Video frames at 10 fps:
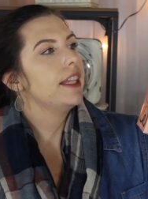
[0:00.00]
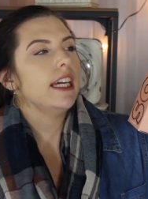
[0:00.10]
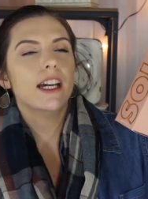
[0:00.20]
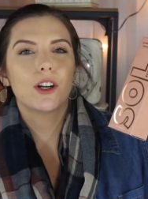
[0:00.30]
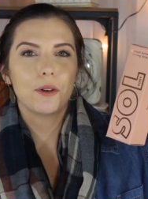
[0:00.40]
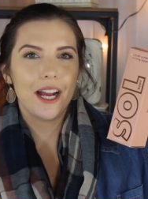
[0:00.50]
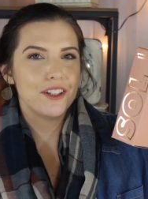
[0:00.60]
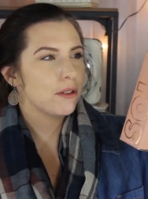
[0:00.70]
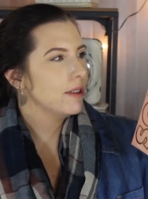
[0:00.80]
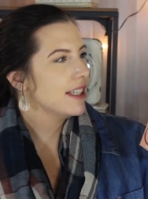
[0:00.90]
The
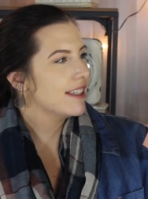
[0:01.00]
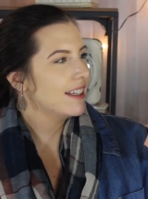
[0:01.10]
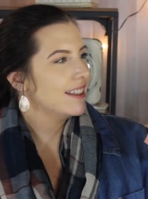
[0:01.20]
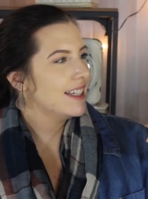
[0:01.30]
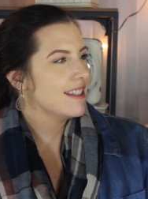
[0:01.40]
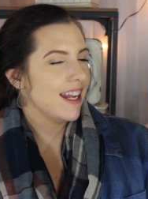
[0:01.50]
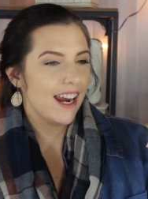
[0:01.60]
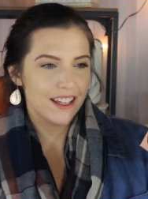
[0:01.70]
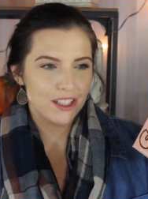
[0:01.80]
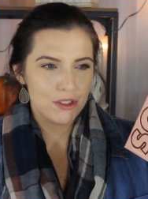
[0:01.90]
Gradual Sunless
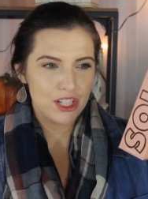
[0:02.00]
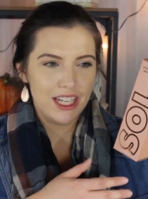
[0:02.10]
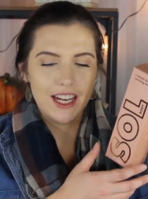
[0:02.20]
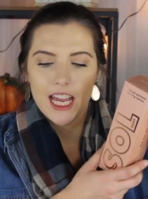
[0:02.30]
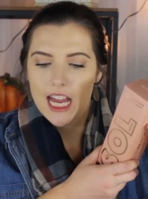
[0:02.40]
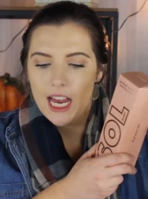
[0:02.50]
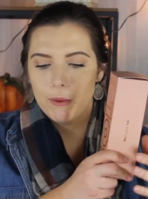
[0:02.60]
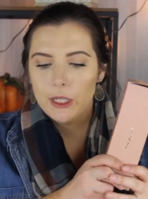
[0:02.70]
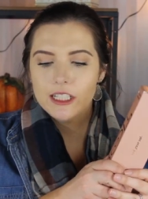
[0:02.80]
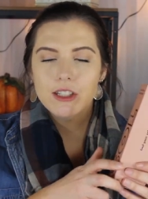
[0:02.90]
Tanning Lotion.
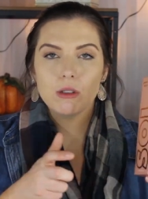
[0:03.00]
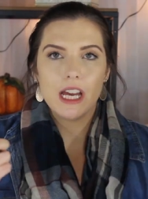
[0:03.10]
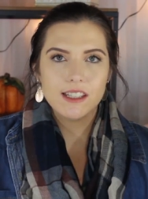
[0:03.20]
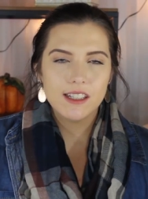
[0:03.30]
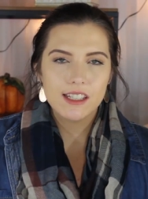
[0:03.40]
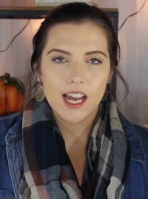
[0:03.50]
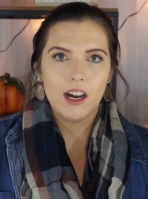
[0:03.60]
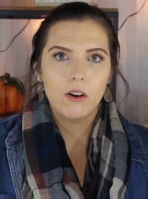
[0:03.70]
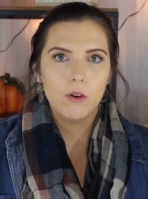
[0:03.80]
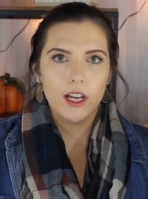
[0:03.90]
I wanted to test this
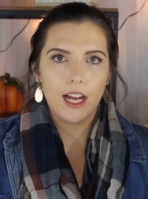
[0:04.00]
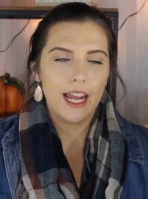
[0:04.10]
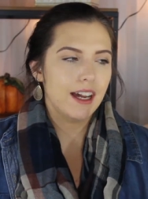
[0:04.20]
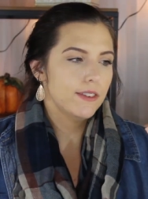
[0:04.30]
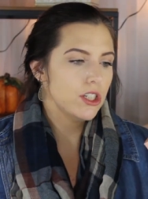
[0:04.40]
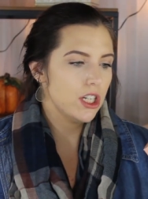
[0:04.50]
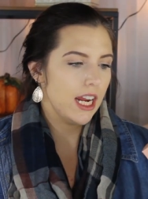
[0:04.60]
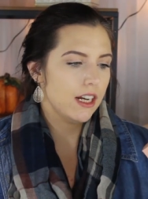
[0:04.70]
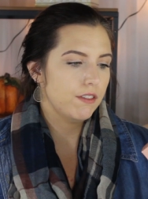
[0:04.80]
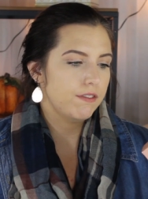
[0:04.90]
out. I have the
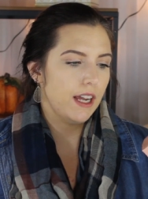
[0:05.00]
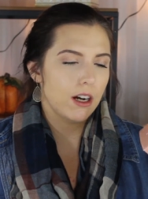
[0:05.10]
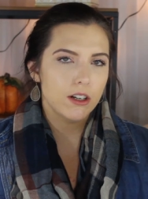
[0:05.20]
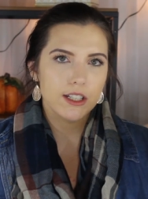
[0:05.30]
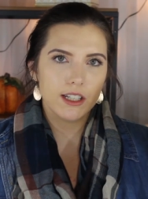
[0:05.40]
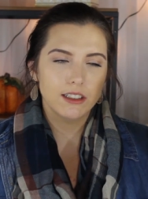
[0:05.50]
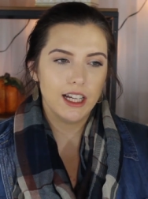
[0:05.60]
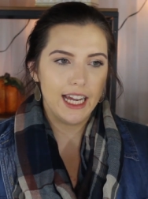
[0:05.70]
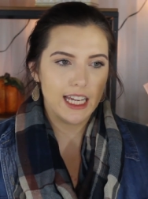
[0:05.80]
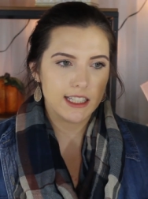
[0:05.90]
shade Fair to
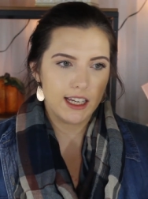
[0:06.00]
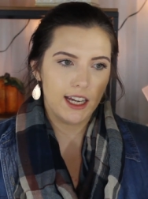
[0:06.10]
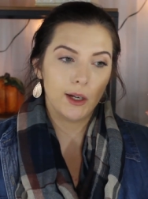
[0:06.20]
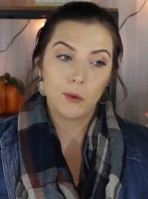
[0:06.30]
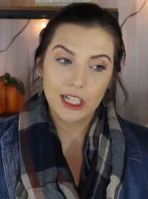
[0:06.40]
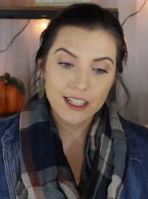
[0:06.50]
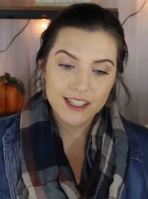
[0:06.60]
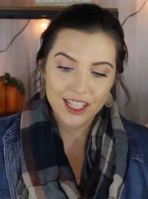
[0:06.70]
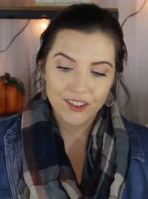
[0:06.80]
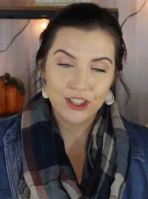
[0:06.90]
Light. I wanted
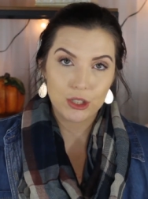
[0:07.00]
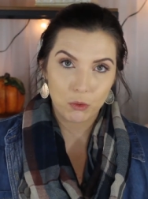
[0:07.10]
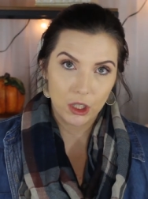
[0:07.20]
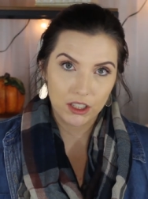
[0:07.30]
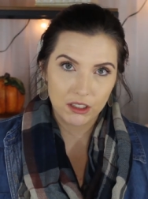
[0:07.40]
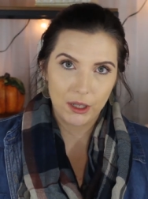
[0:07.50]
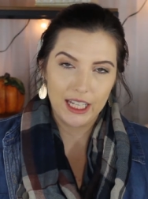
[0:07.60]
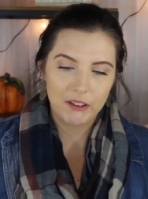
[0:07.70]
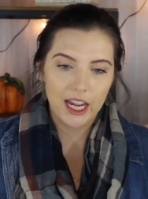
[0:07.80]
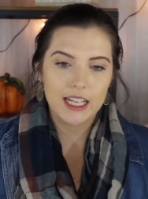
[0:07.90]
to see if this worked.
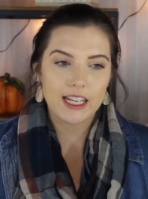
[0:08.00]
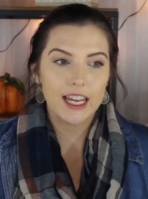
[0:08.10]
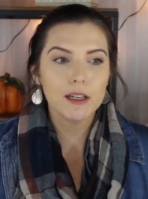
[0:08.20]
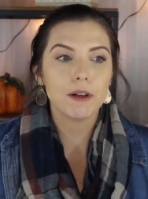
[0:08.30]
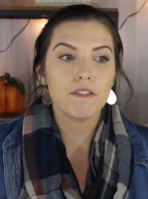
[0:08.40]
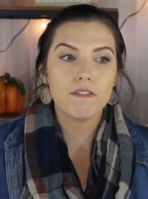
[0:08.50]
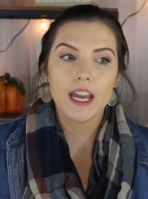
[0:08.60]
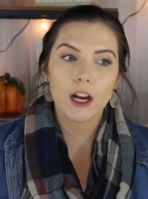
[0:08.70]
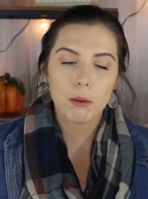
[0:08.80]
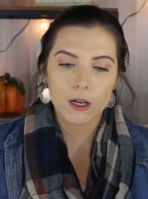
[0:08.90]
Okay, you guys, I am a
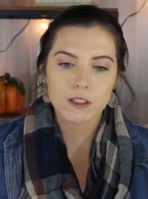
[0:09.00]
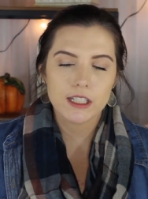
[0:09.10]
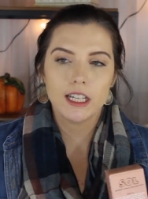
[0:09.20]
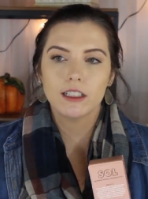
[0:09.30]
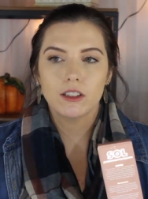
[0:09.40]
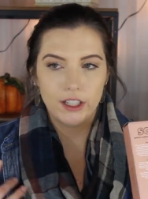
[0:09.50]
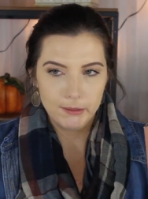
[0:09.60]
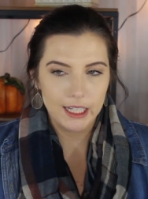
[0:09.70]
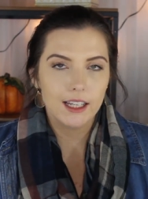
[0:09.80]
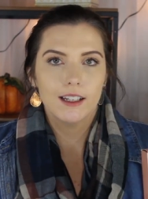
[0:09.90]
fair person. Look
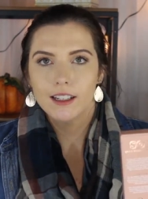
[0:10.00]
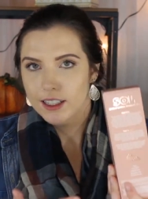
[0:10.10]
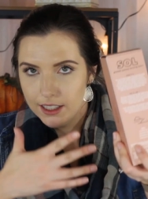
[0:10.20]
at me.